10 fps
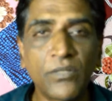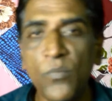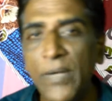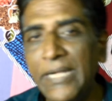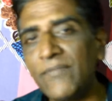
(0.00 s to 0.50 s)

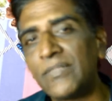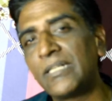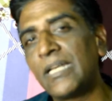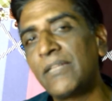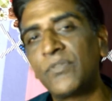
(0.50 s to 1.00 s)
You're waiting for the
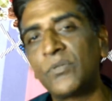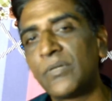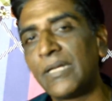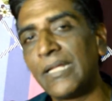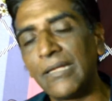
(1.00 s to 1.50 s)
telephone
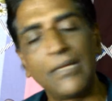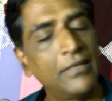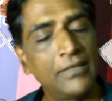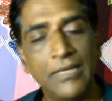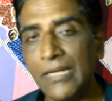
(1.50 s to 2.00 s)
to ring
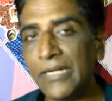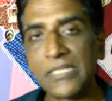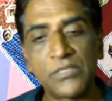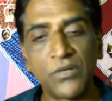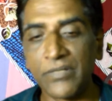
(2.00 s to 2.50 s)
and it
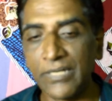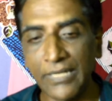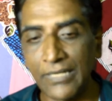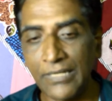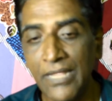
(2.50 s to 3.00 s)
is not ringing.